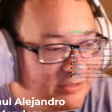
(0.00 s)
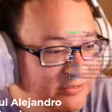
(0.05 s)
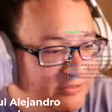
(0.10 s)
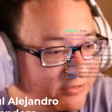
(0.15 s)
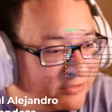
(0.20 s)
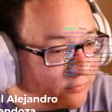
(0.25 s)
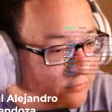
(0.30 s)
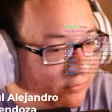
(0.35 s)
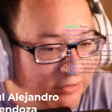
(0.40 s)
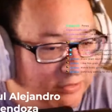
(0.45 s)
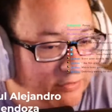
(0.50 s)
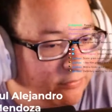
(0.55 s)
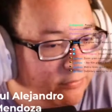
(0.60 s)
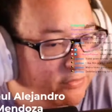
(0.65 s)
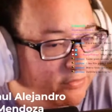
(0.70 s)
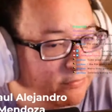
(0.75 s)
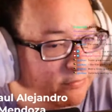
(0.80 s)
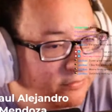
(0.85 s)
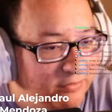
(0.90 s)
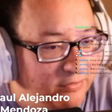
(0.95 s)
or
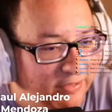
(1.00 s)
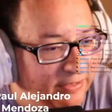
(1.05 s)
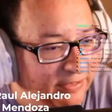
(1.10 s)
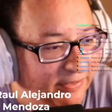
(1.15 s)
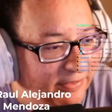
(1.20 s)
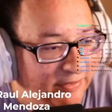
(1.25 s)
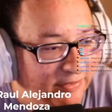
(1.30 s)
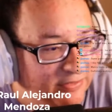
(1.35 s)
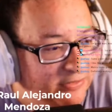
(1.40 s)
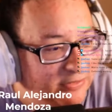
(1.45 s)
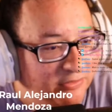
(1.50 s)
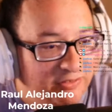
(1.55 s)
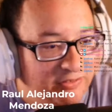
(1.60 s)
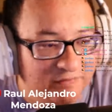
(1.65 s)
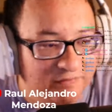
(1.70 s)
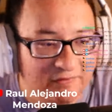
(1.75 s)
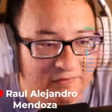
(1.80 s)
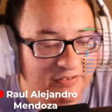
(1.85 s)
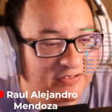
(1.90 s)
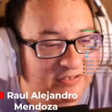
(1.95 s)
what? Yeah, let's try to
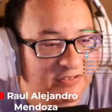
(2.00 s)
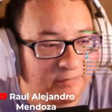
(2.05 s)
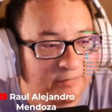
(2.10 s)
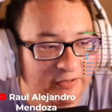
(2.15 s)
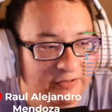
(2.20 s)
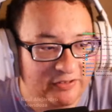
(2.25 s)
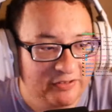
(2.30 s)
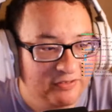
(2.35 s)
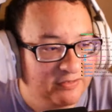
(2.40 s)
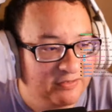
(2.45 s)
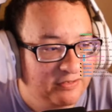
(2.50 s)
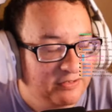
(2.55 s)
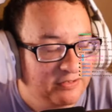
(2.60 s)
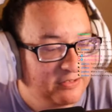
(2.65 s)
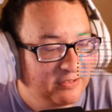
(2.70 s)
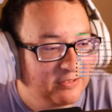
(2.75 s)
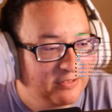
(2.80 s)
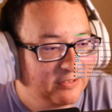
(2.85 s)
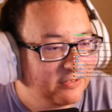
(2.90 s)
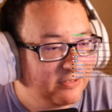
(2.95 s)
find somebody
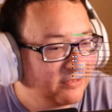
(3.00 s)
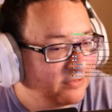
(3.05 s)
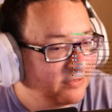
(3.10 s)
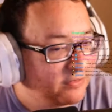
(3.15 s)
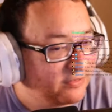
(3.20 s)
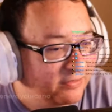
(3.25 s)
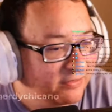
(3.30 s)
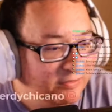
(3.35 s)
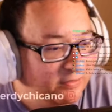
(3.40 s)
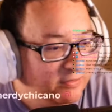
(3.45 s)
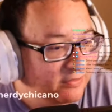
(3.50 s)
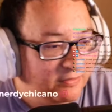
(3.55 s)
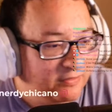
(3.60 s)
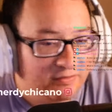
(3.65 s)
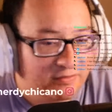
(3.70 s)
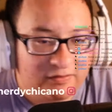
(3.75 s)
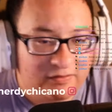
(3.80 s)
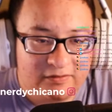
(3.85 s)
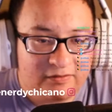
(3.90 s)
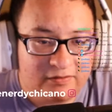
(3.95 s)
in here.
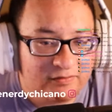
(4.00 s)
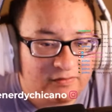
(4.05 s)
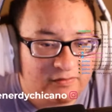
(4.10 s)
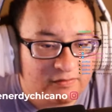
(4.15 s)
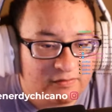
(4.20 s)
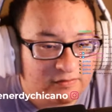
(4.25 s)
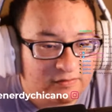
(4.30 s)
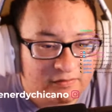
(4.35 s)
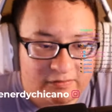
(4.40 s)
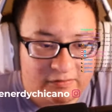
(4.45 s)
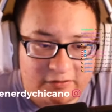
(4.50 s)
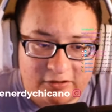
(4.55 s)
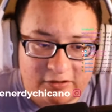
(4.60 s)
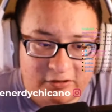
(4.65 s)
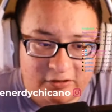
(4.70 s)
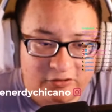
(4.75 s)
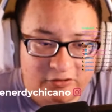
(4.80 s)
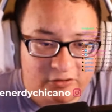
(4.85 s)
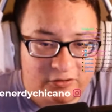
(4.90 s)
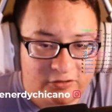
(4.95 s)

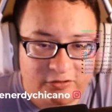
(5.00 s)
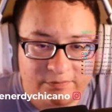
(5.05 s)
Talk shows and